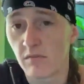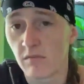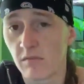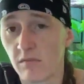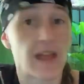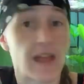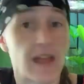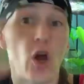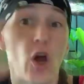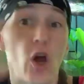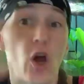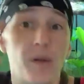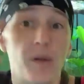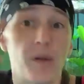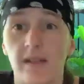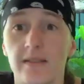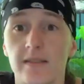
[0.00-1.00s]
And like no
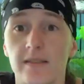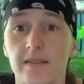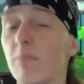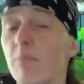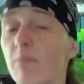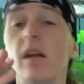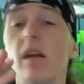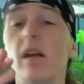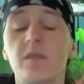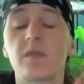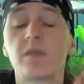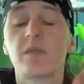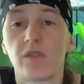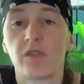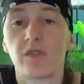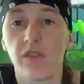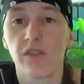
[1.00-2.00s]
plants. They can bury
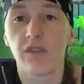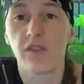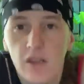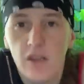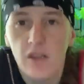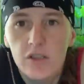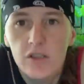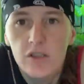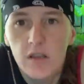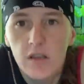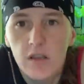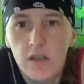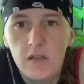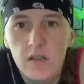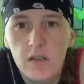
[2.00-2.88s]
themselves in anything and they'll just sit there.